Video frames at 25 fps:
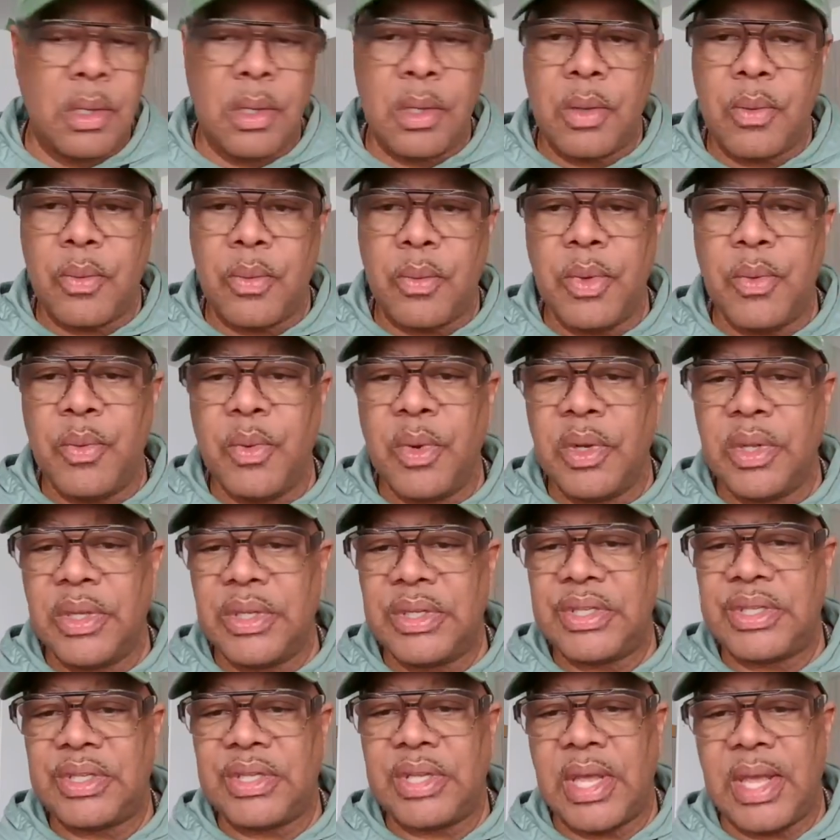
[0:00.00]
we want to
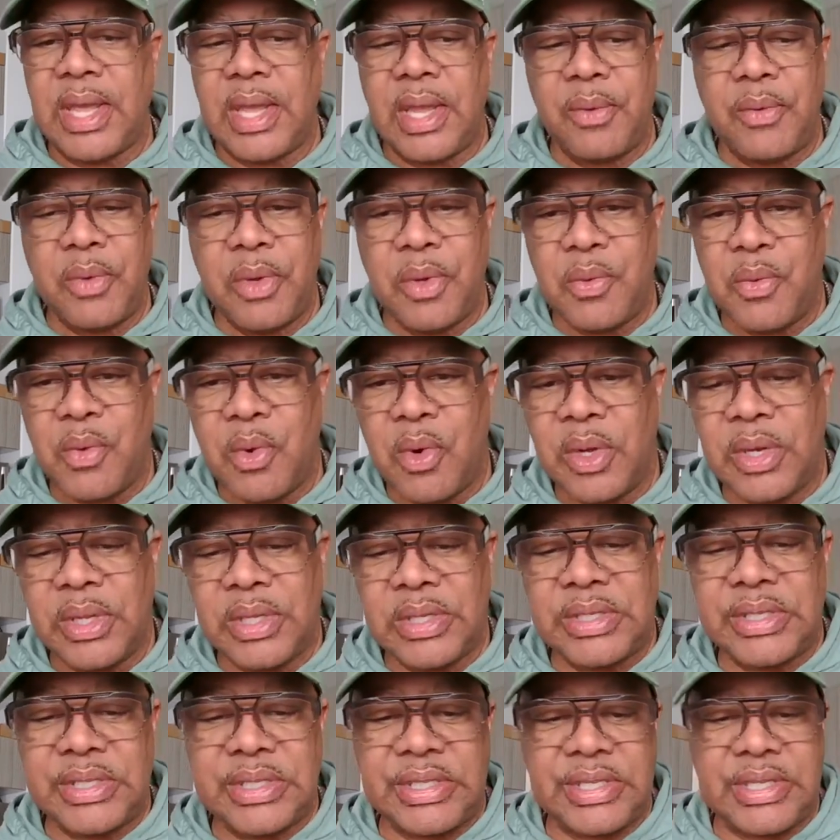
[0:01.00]

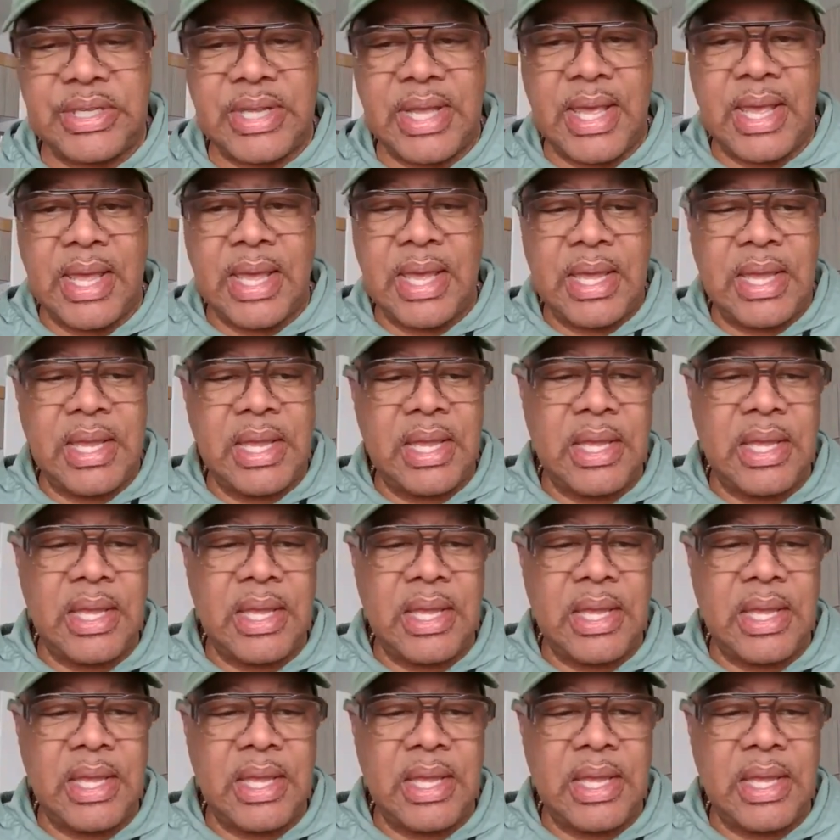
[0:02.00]
say,